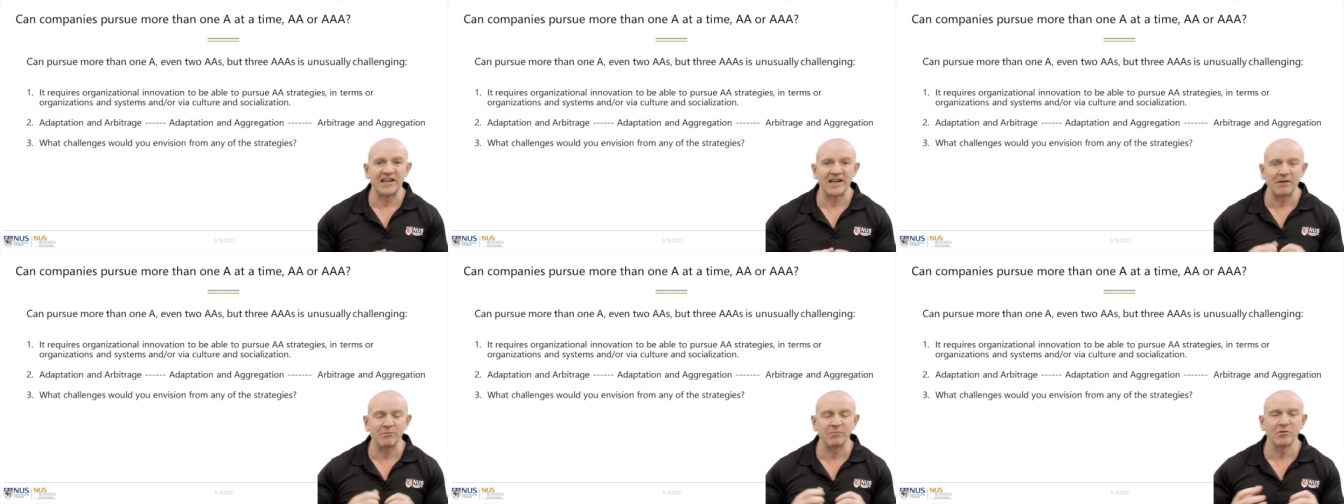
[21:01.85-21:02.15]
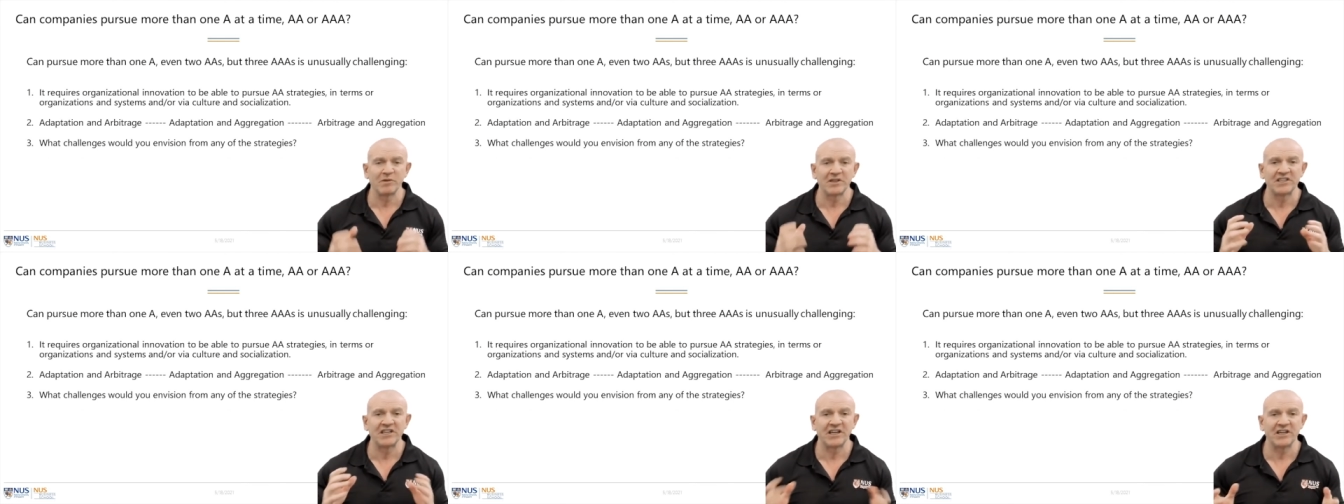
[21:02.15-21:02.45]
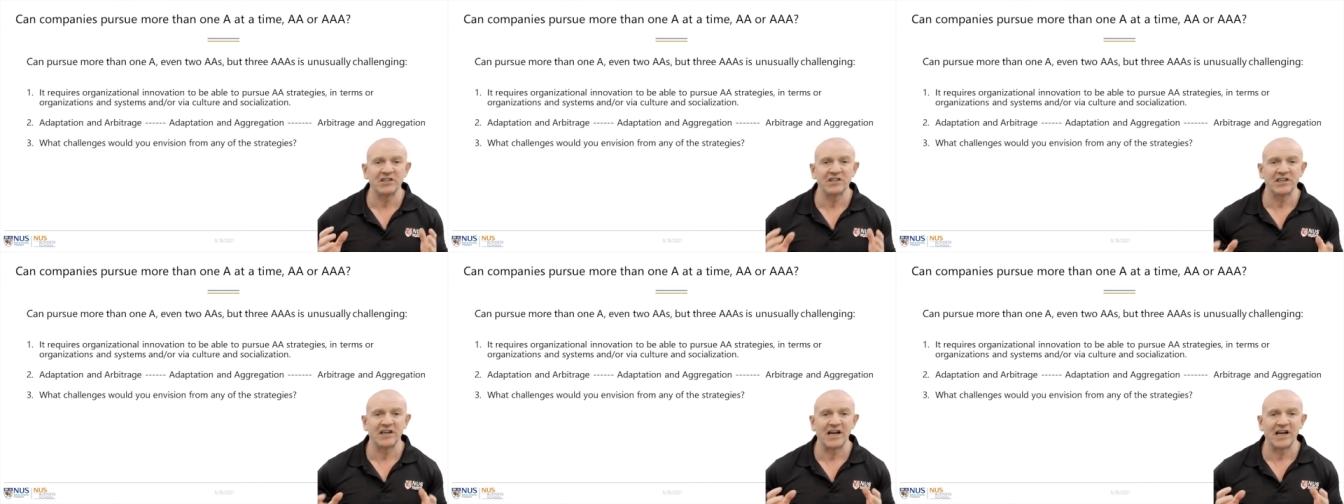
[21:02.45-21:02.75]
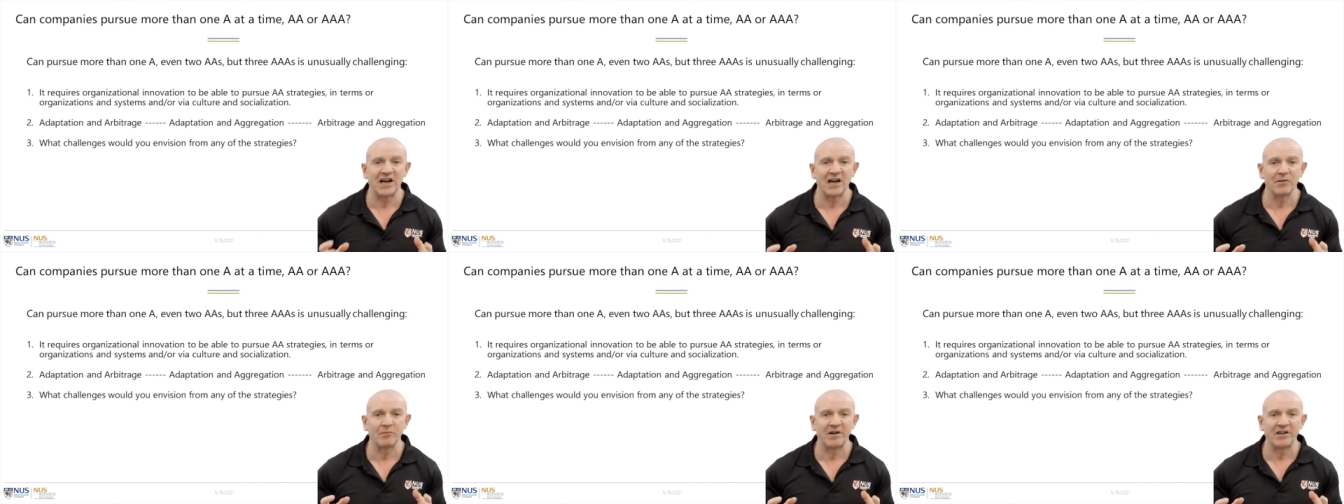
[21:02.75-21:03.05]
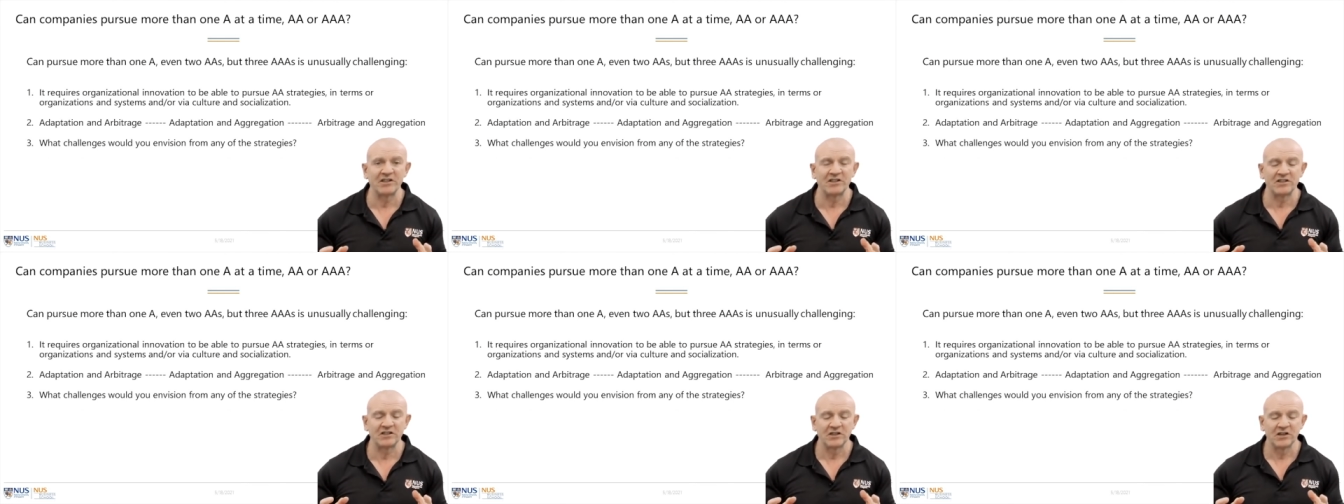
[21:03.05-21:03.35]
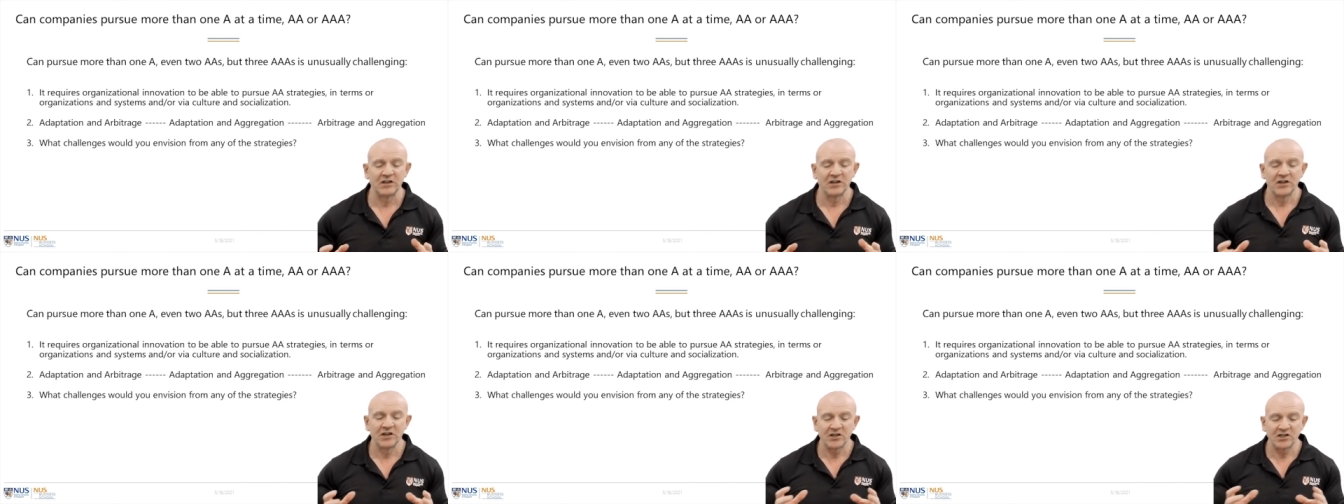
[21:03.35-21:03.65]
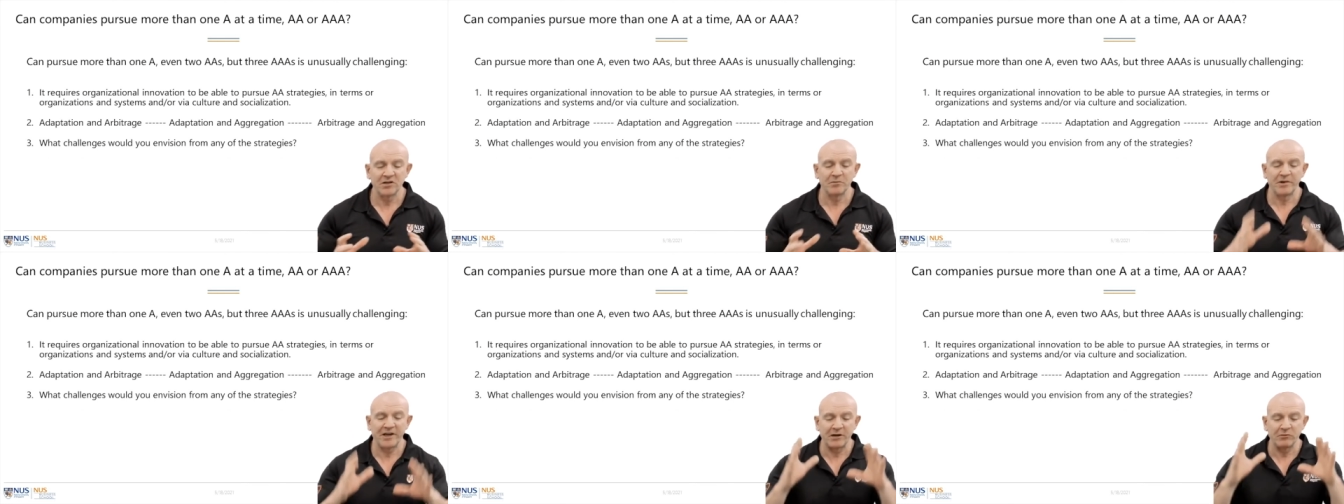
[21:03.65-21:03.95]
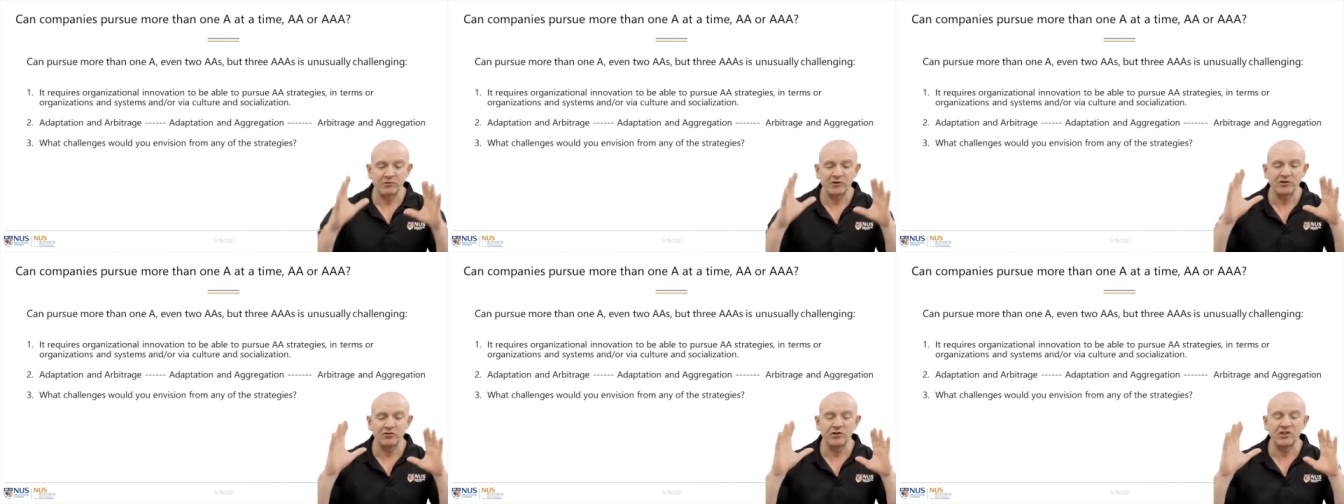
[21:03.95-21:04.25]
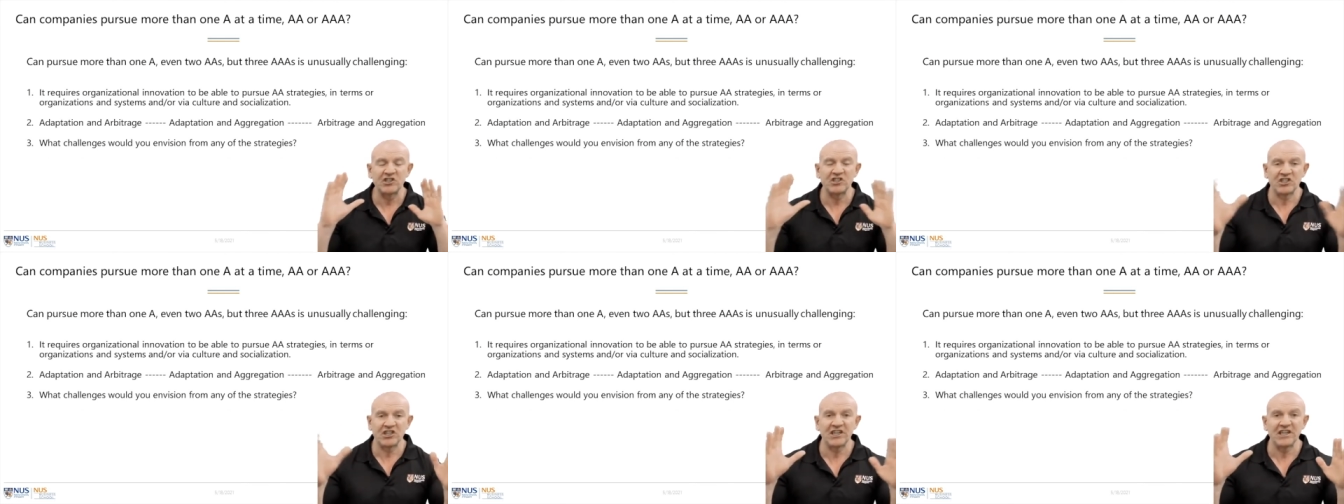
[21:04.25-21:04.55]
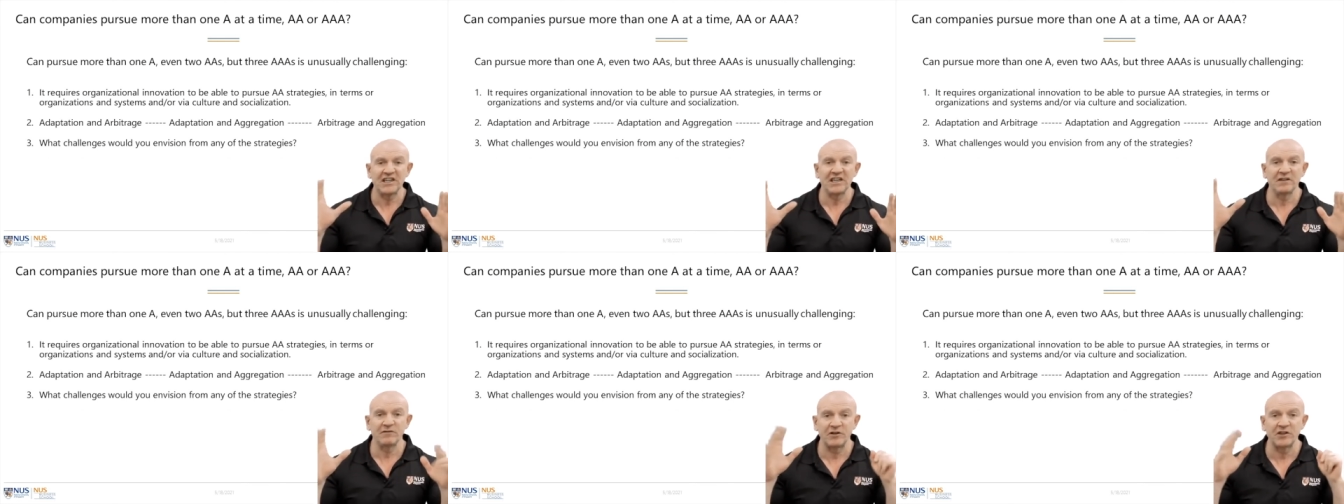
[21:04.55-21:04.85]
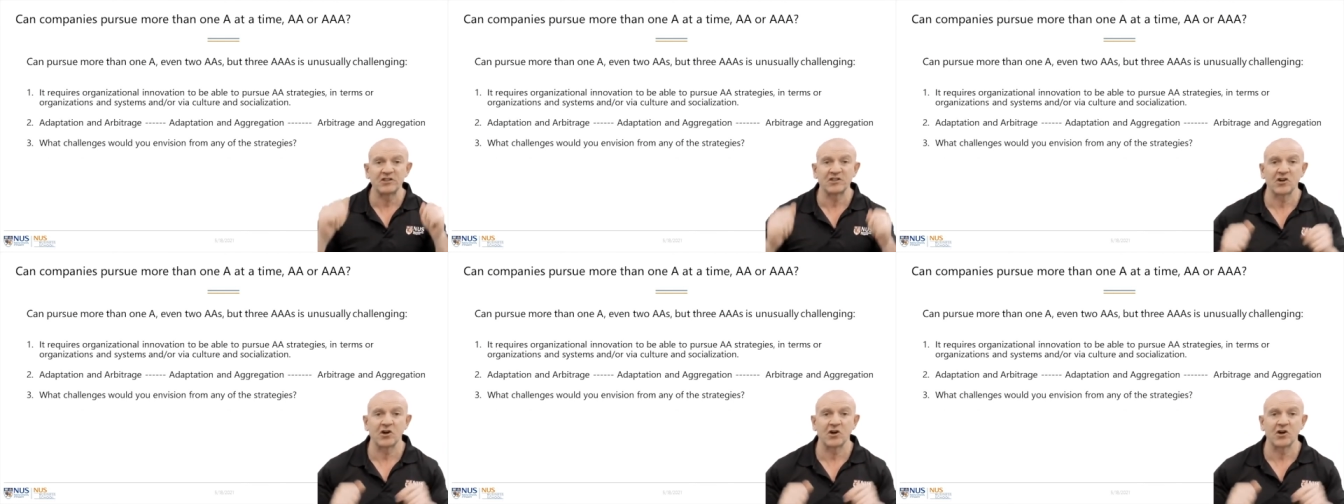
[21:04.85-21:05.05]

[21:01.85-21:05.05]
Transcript: implementation elements to be able to achieve this